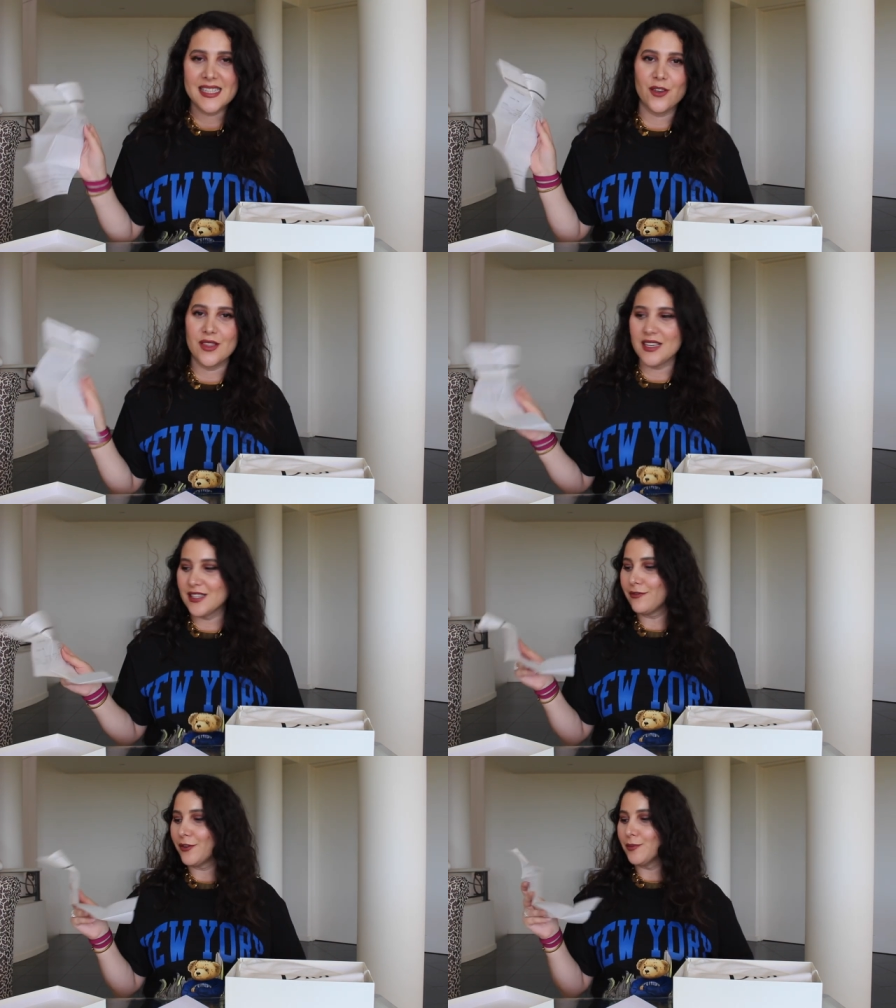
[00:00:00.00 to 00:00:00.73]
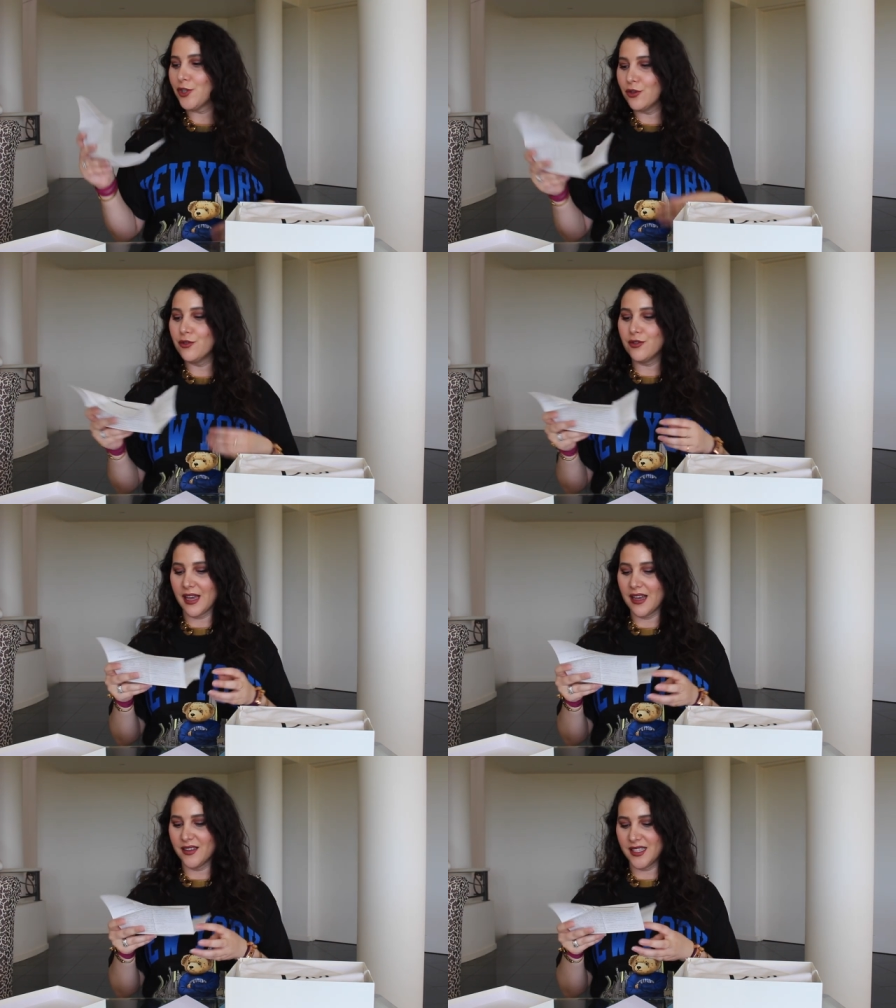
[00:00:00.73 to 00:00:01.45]
So these are from
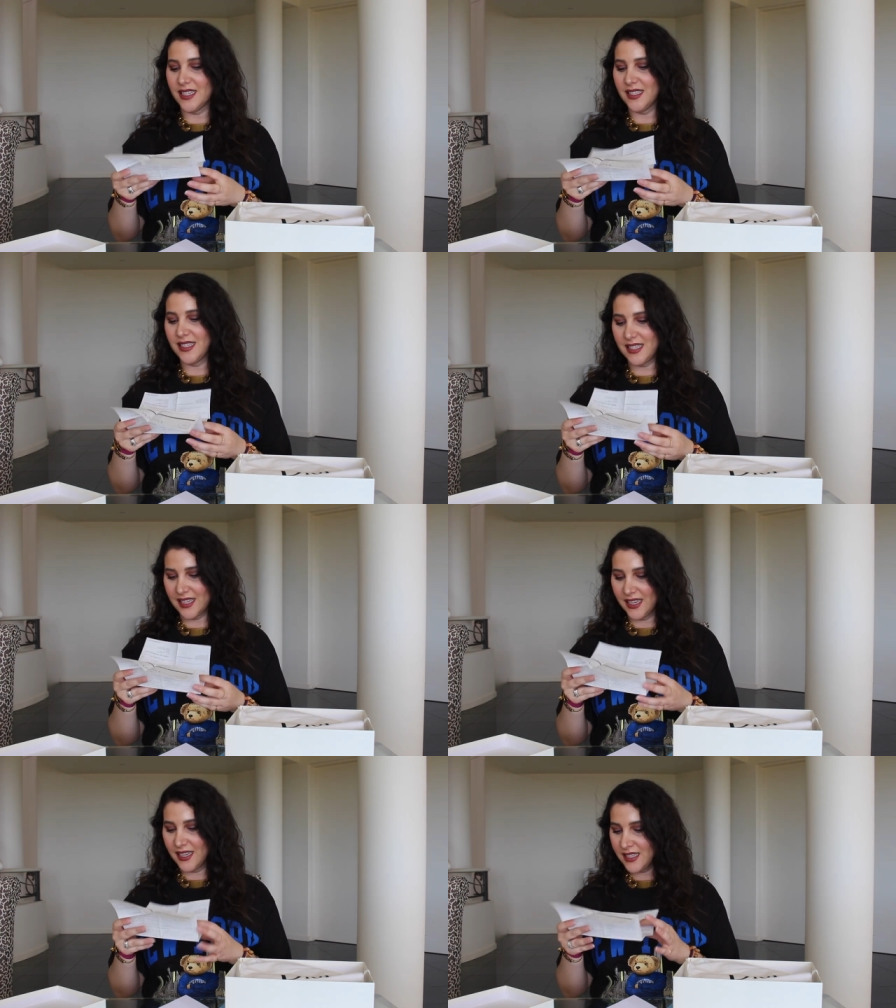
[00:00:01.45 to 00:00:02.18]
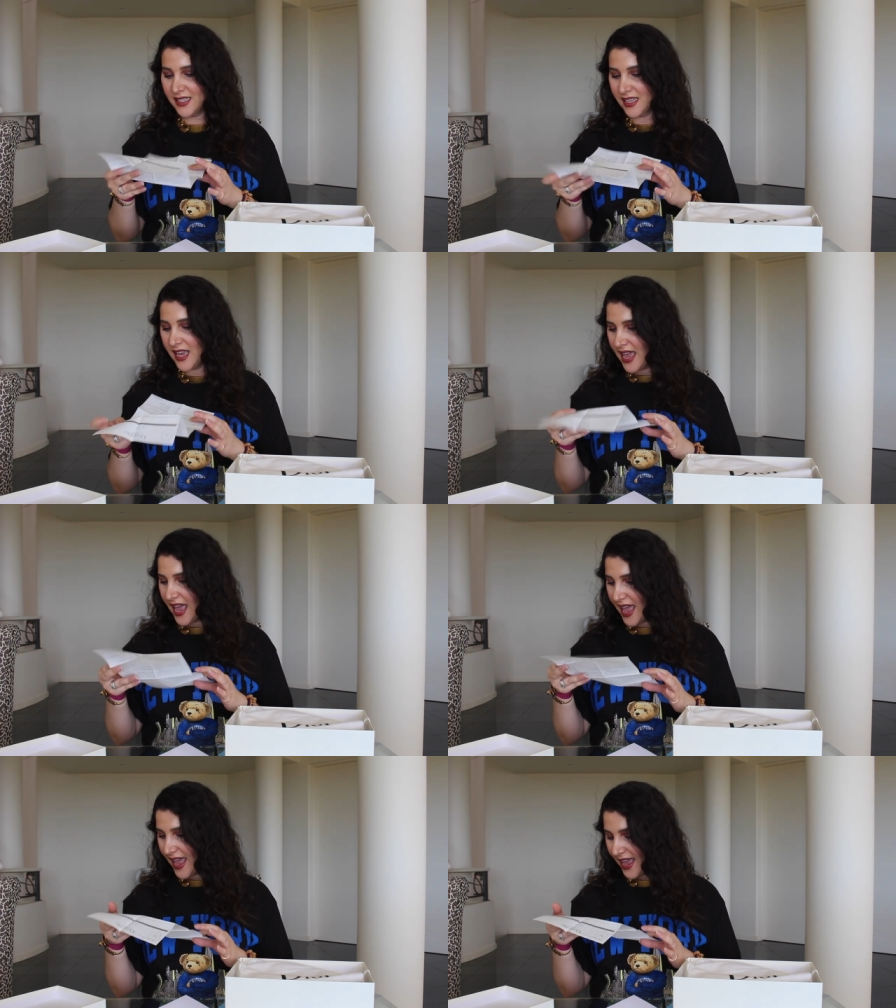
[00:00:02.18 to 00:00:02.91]
2006
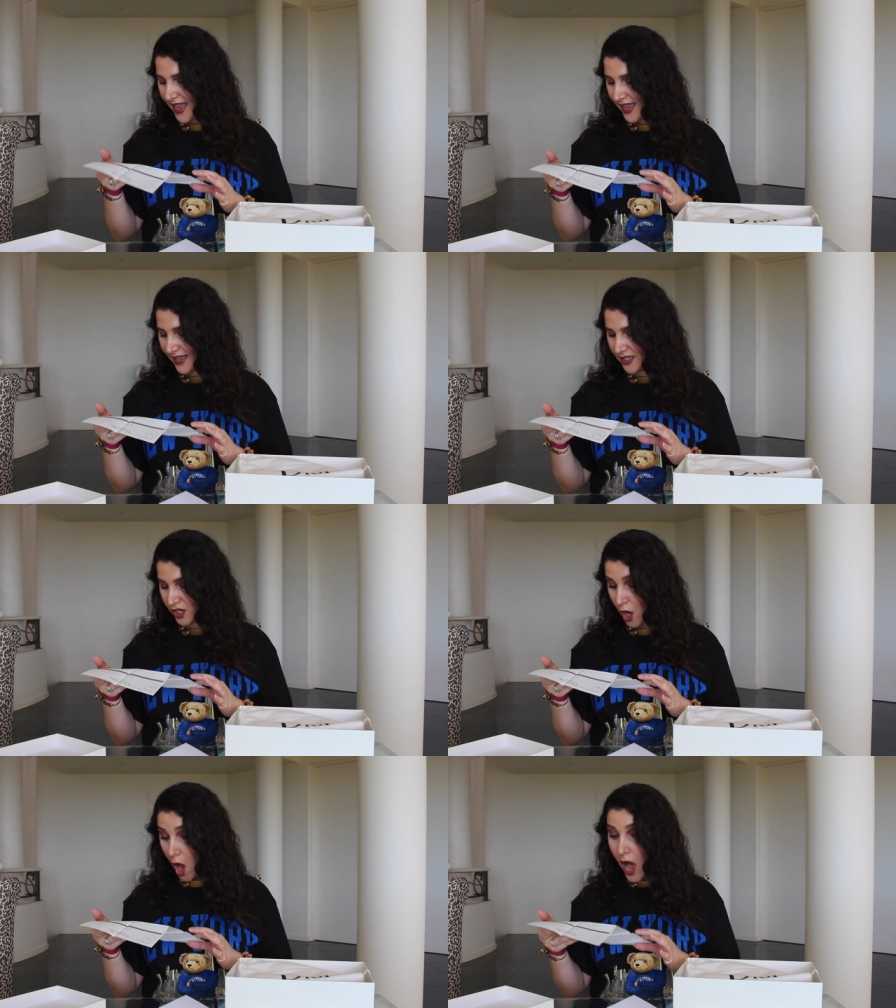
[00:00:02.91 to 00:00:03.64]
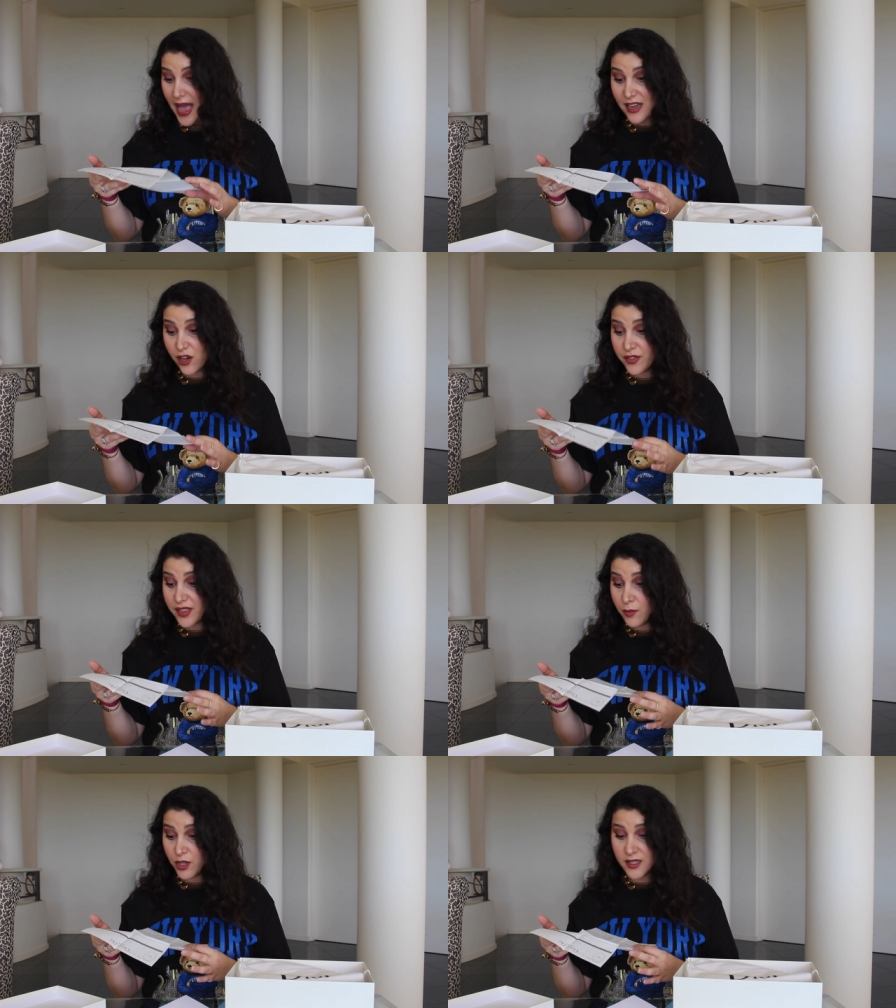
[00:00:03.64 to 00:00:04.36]
and I got
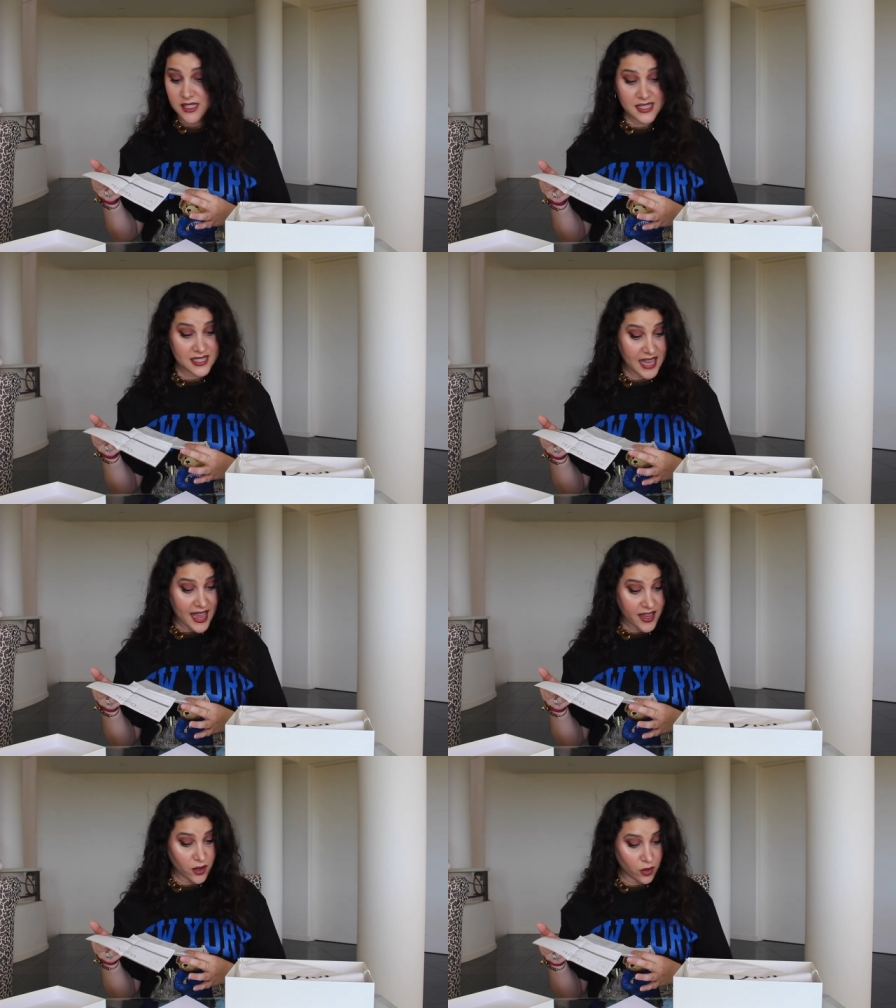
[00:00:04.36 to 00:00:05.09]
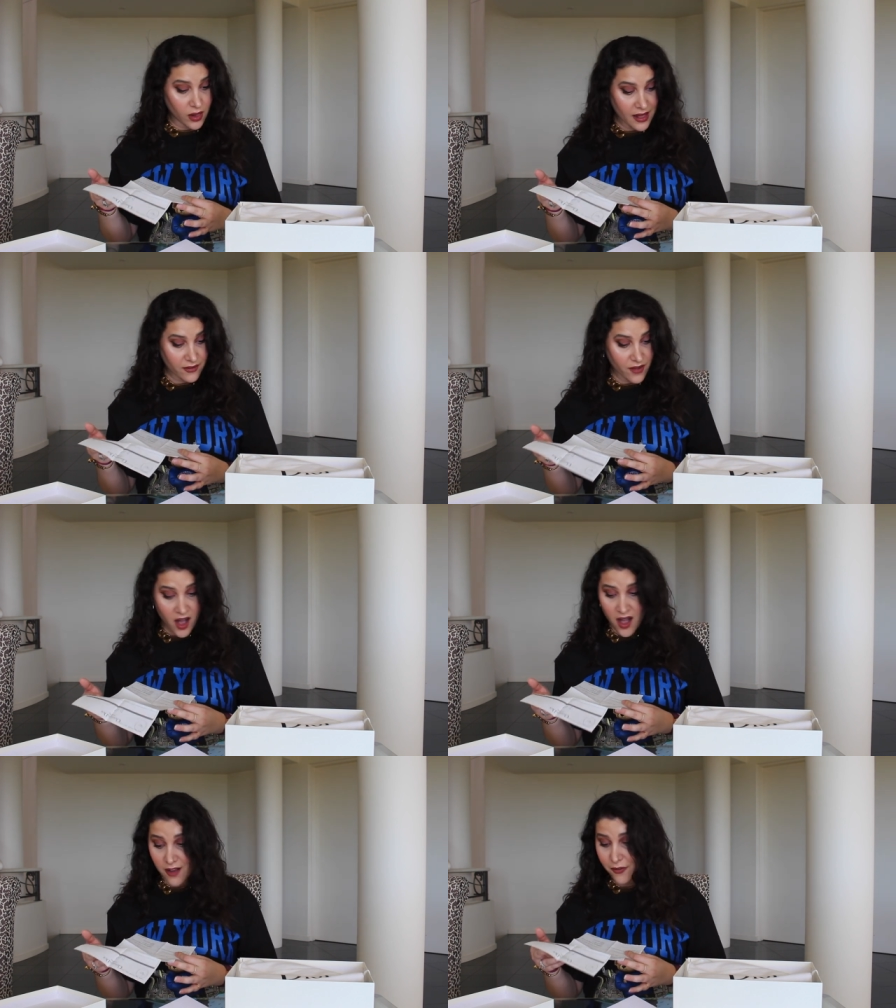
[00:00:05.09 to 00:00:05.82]
them on sale at
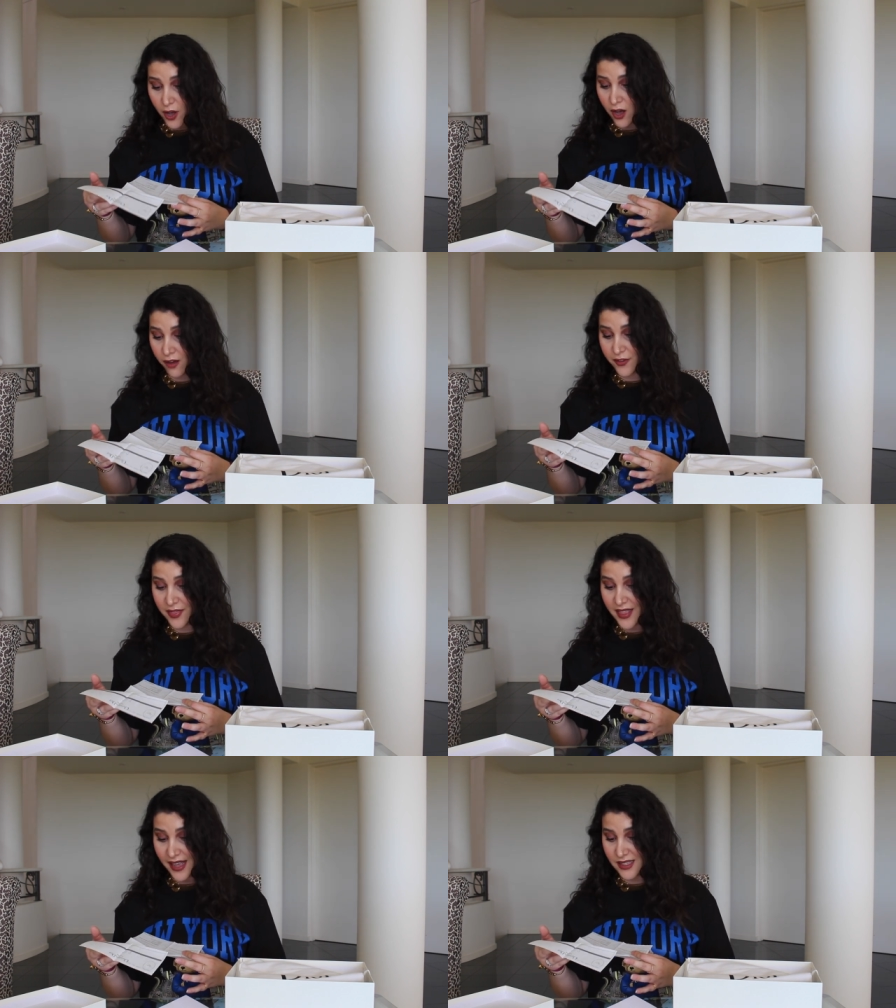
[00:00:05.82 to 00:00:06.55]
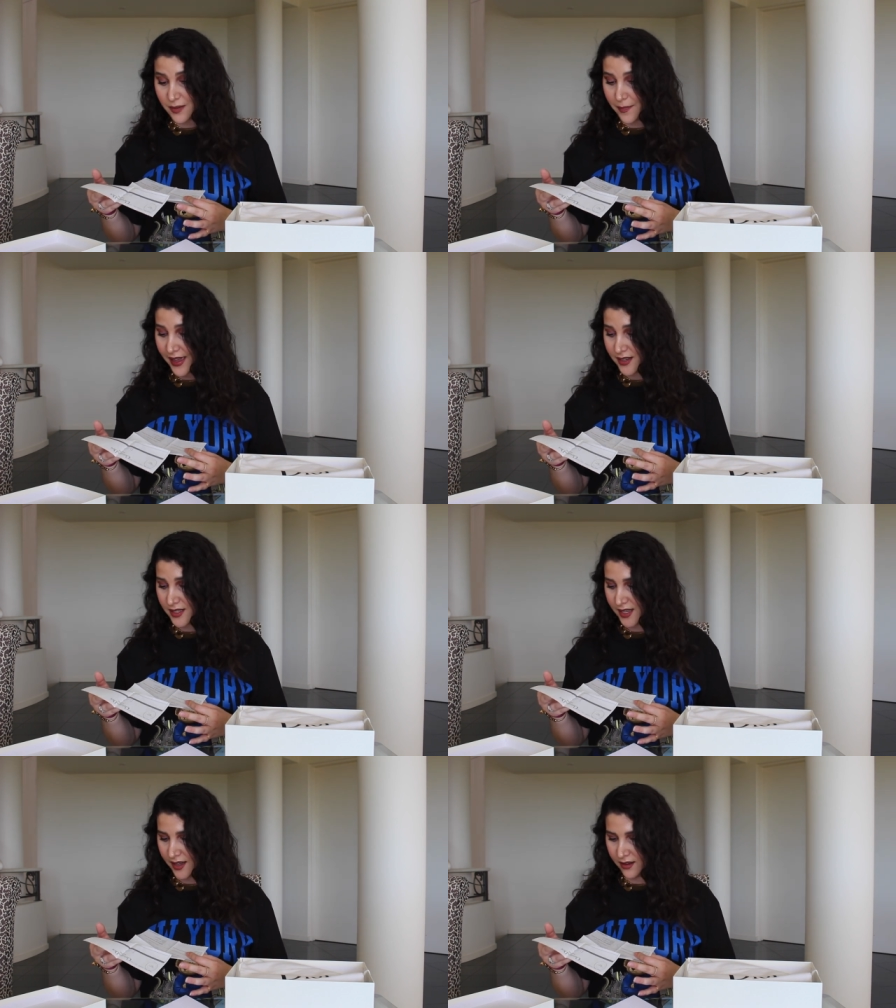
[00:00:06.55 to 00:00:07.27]
half off and that's
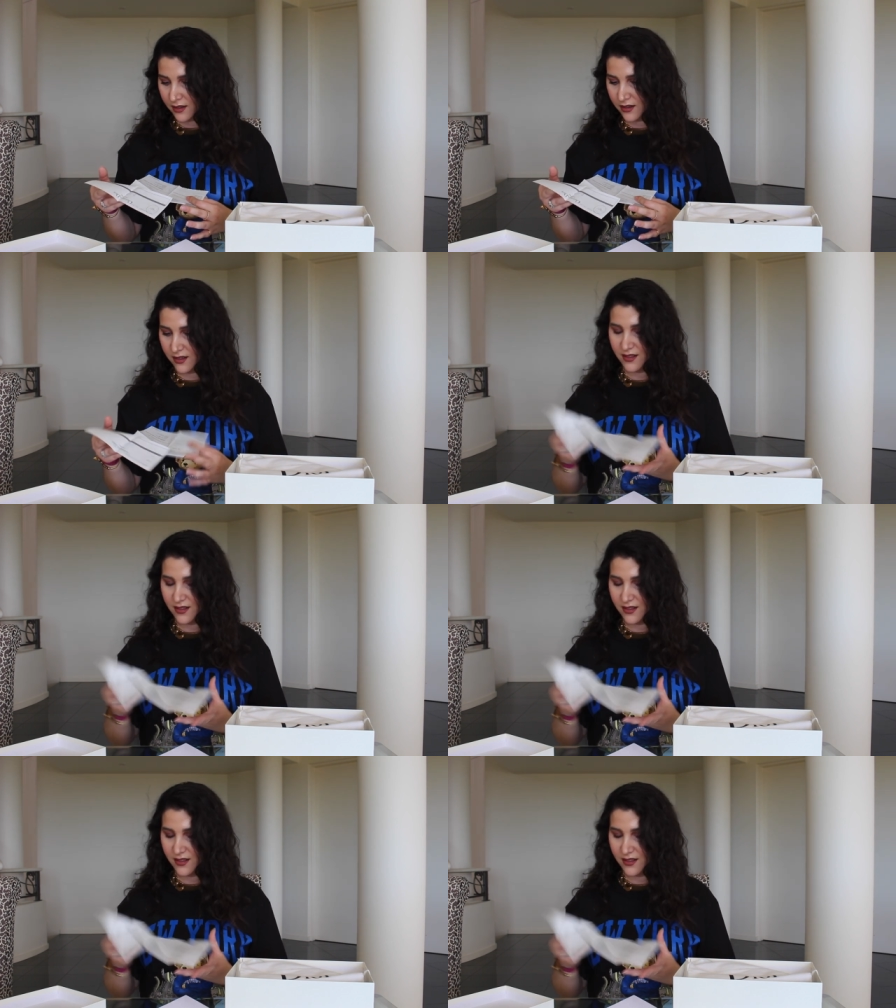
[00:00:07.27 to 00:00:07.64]
amazing.